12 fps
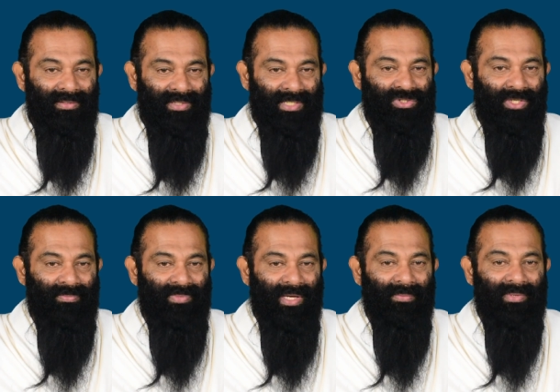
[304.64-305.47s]
Tetsugen
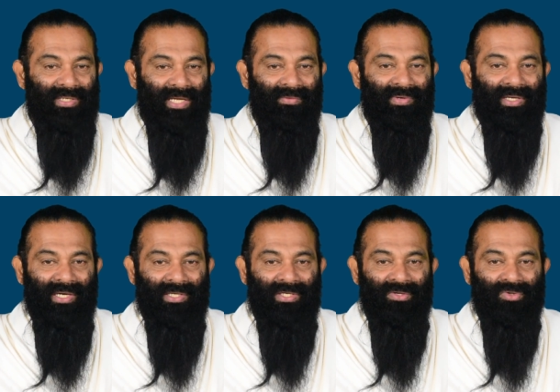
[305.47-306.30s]
began by traveling
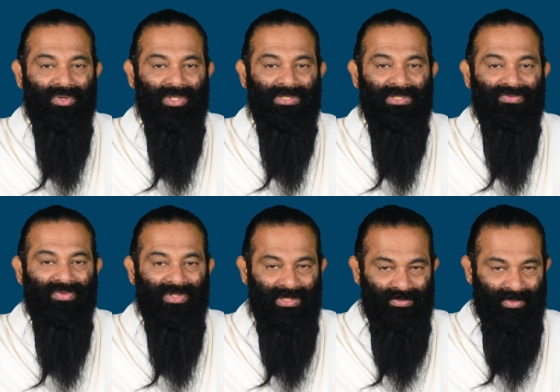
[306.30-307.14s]
collecting donations
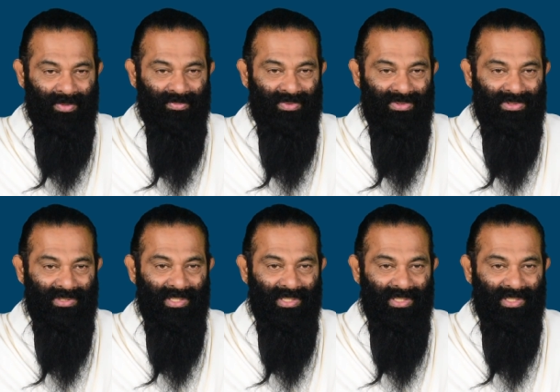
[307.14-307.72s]
for this purpose.